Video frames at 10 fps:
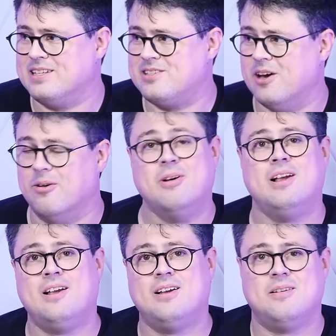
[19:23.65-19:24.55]
so
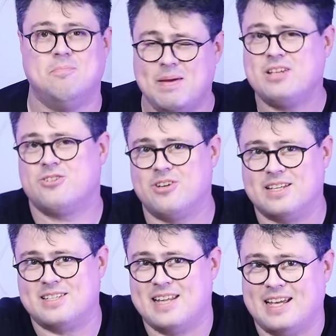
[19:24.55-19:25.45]
make sure
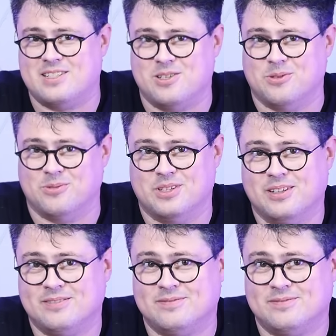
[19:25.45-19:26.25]
you stay tuned.